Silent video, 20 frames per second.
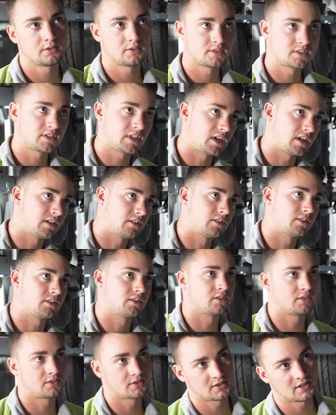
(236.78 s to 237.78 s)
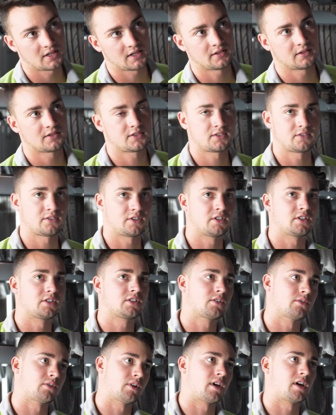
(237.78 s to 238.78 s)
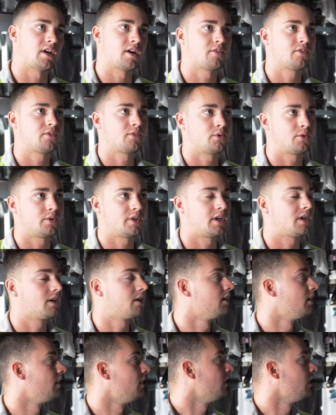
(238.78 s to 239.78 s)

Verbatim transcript: stainless, non-stainless, three inch, two and a half, all that.